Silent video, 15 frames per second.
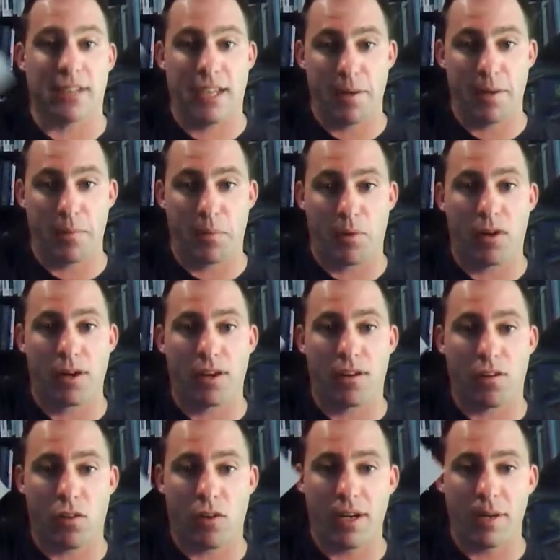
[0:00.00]
labor
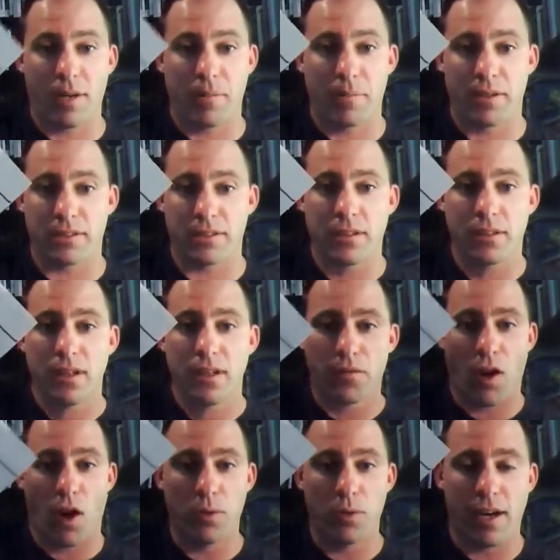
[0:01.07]
agreements with the
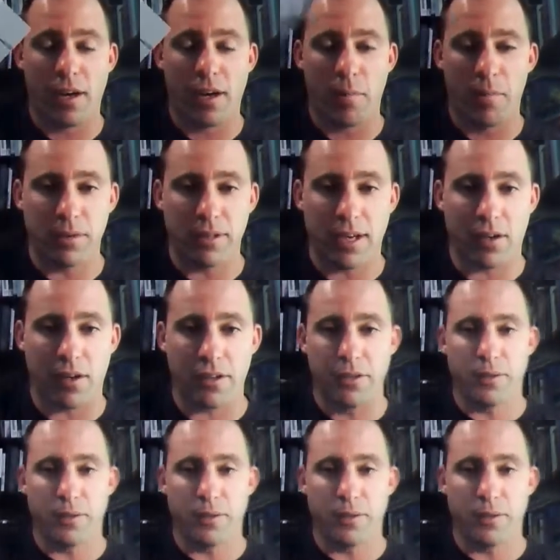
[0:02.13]
Hotel Motel Union.